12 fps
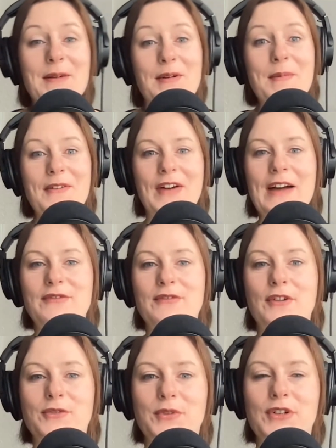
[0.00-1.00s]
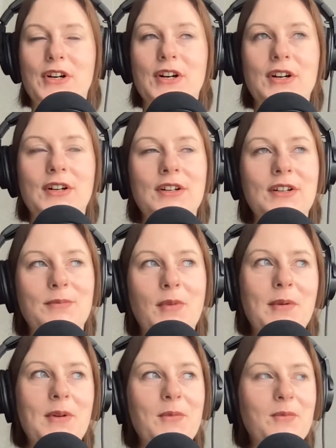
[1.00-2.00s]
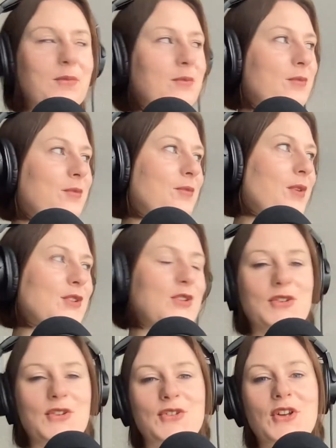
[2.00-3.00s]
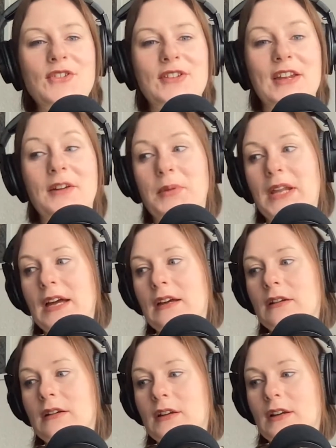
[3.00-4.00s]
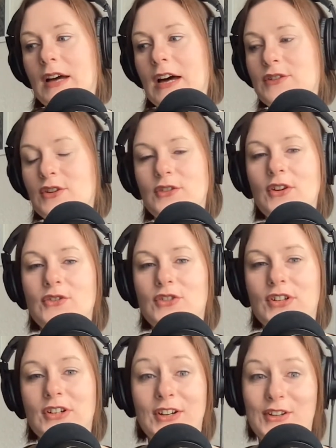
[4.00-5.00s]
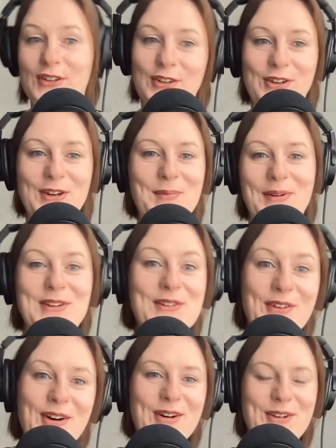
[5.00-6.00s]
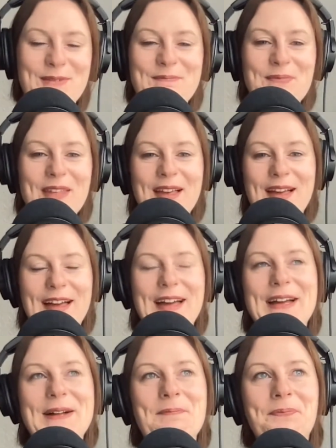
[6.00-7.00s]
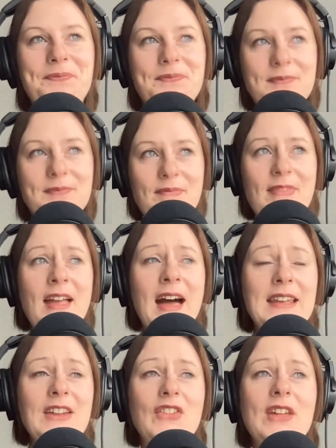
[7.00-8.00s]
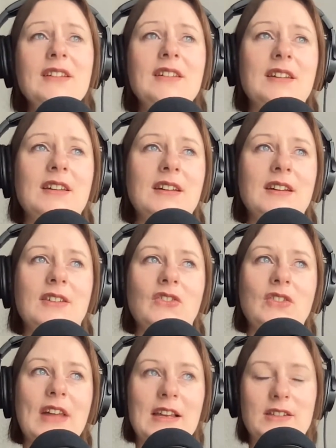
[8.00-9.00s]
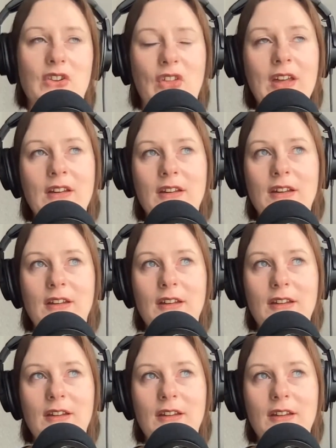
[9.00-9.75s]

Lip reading: But my 5-year-old will go, "Mummy, what so-and-so?" And I'll be like, "I don't know." And she'll go, "Can you look it up on your phone?" And I think that's the thing.